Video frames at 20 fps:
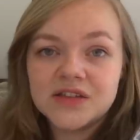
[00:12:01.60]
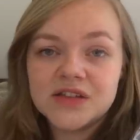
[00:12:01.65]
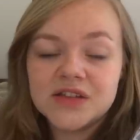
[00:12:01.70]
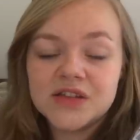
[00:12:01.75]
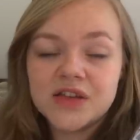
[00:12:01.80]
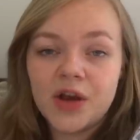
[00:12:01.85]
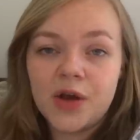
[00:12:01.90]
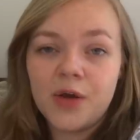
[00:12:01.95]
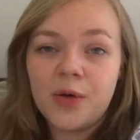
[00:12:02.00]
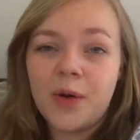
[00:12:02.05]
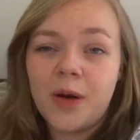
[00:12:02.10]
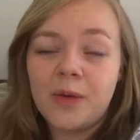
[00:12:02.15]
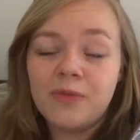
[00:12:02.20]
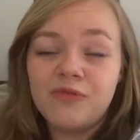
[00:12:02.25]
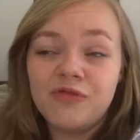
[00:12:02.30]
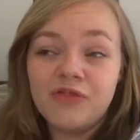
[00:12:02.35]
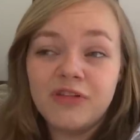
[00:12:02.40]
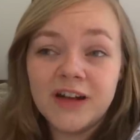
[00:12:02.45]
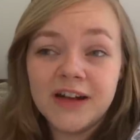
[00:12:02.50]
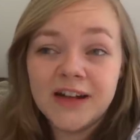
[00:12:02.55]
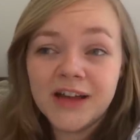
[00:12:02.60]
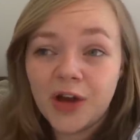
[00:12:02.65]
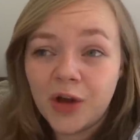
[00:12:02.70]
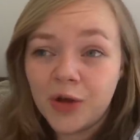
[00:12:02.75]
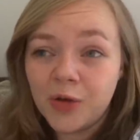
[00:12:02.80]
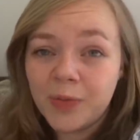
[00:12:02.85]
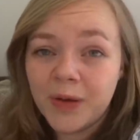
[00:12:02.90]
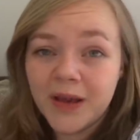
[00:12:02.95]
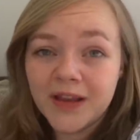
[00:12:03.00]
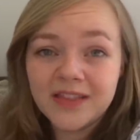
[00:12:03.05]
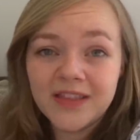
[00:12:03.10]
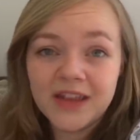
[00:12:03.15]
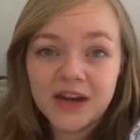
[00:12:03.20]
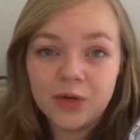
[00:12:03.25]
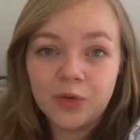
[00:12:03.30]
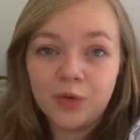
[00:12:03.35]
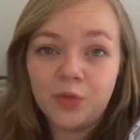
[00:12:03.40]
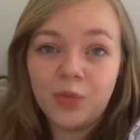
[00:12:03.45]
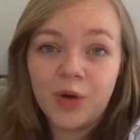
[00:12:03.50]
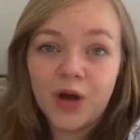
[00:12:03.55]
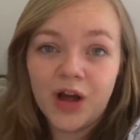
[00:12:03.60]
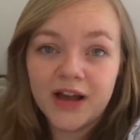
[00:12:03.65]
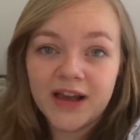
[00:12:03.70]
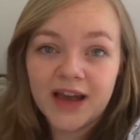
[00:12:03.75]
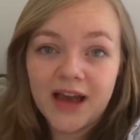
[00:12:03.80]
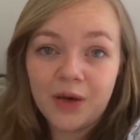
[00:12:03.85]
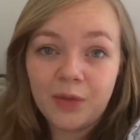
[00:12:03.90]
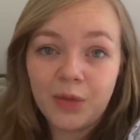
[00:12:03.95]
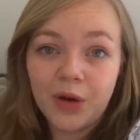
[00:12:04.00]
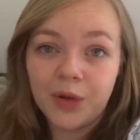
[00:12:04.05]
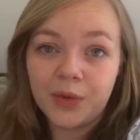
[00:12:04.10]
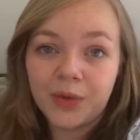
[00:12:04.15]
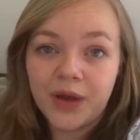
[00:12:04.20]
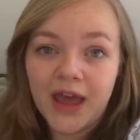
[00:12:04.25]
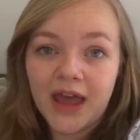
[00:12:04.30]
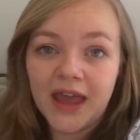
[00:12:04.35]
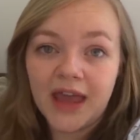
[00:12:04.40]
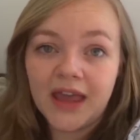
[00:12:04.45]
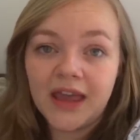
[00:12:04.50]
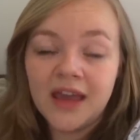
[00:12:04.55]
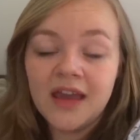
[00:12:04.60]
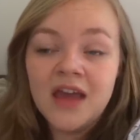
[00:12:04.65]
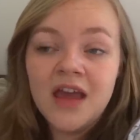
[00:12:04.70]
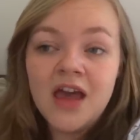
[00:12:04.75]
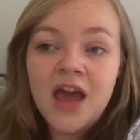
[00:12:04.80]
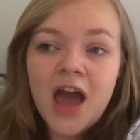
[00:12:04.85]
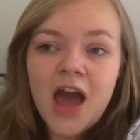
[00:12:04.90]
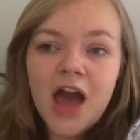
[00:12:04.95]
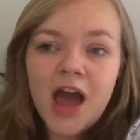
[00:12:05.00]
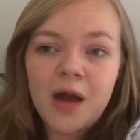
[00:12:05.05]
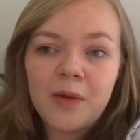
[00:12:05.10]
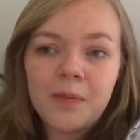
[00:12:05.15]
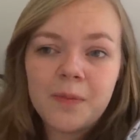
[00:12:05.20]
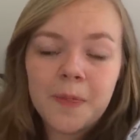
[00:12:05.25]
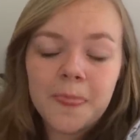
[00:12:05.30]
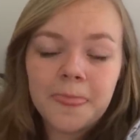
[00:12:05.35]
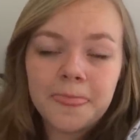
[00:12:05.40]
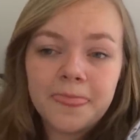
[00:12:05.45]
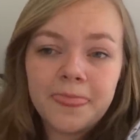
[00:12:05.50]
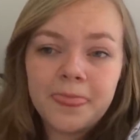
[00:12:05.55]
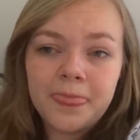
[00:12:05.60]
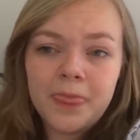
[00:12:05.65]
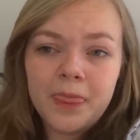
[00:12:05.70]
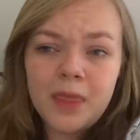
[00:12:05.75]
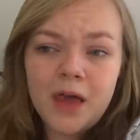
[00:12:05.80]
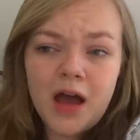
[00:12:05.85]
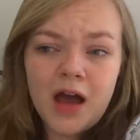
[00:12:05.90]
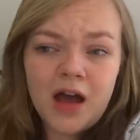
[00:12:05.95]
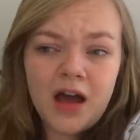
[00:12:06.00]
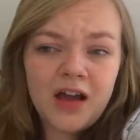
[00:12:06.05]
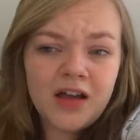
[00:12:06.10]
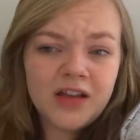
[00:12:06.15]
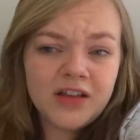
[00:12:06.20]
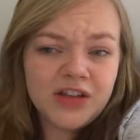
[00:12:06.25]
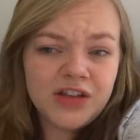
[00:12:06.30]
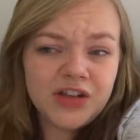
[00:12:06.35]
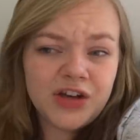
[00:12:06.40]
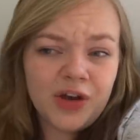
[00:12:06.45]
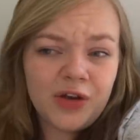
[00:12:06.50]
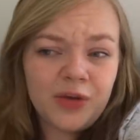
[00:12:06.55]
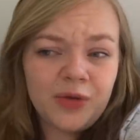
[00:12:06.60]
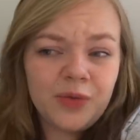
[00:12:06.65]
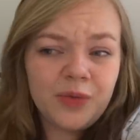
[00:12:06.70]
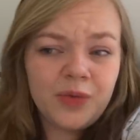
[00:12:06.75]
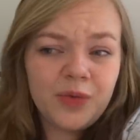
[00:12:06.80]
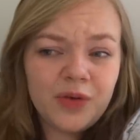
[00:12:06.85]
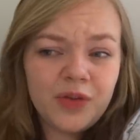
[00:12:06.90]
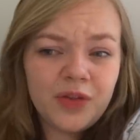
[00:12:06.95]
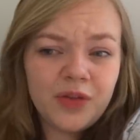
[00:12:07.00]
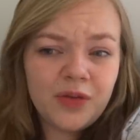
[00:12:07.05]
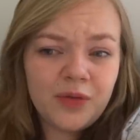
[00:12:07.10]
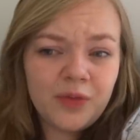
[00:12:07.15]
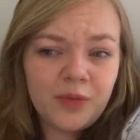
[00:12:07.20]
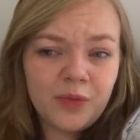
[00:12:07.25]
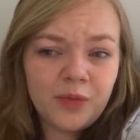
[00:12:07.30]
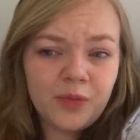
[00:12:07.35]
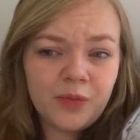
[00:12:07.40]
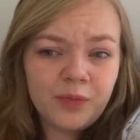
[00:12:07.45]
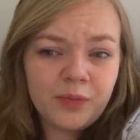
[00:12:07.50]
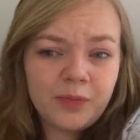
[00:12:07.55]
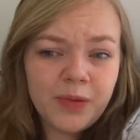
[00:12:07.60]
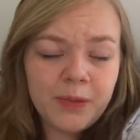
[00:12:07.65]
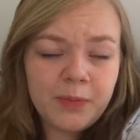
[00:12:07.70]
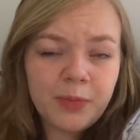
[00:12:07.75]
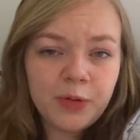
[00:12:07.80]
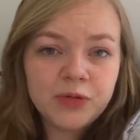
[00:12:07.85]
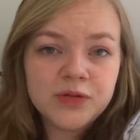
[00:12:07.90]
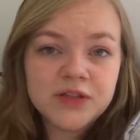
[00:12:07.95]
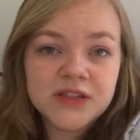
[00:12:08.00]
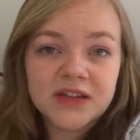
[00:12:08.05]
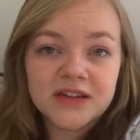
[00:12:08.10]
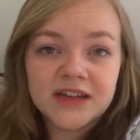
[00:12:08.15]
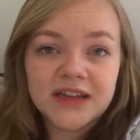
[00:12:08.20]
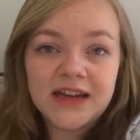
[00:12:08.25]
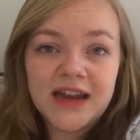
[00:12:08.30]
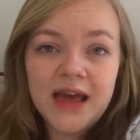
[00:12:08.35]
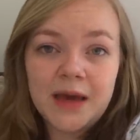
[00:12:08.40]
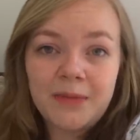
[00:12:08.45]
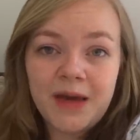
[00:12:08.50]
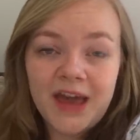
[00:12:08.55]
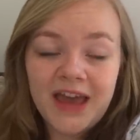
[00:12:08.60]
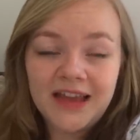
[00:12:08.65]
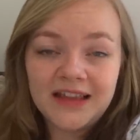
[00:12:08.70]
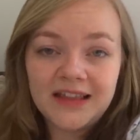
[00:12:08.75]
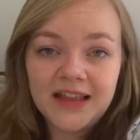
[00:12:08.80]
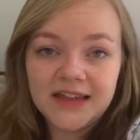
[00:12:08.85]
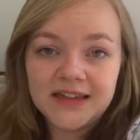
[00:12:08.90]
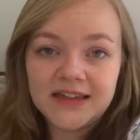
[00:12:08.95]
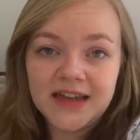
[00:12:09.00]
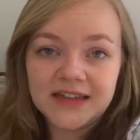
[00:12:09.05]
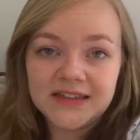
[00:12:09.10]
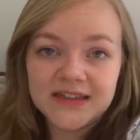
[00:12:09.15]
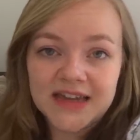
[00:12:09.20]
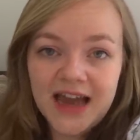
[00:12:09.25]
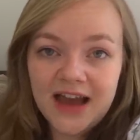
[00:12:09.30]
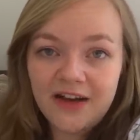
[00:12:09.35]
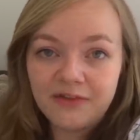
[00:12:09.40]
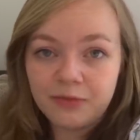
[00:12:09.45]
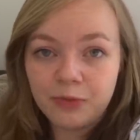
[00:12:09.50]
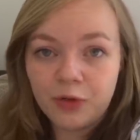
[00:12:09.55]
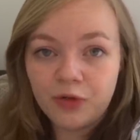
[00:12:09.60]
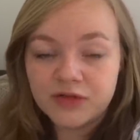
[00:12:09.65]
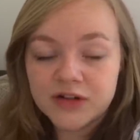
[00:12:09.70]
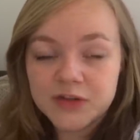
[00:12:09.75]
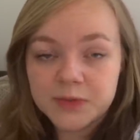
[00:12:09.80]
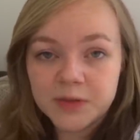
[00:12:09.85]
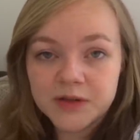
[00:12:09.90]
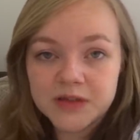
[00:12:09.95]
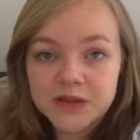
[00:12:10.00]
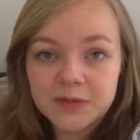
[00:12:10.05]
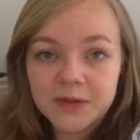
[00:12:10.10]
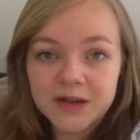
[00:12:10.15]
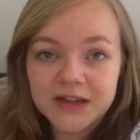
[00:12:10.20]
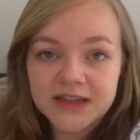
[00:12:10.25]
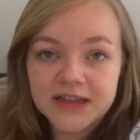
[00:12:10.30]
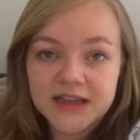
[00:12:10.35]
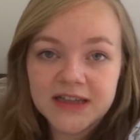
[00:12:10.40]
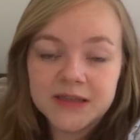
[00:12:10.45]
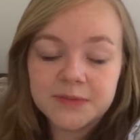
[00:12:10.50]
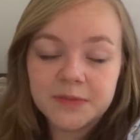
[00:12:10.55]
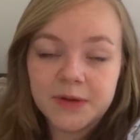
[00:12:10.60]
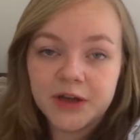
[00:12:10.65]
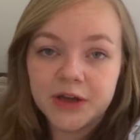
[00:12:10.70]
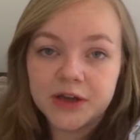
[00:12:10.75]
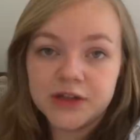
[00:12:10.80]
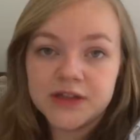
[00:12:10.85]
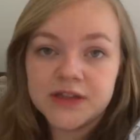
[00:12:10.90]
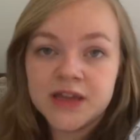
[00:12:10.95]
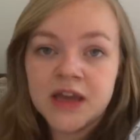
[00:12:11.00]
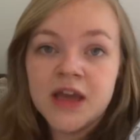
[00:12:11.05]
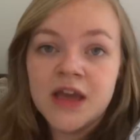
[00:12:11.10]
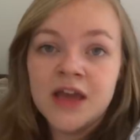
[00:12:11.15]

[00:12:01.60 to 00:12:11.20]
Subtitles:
so I'm really hoping that it will work out okay. You know, people who study an MA, they tend to have more responsibilities because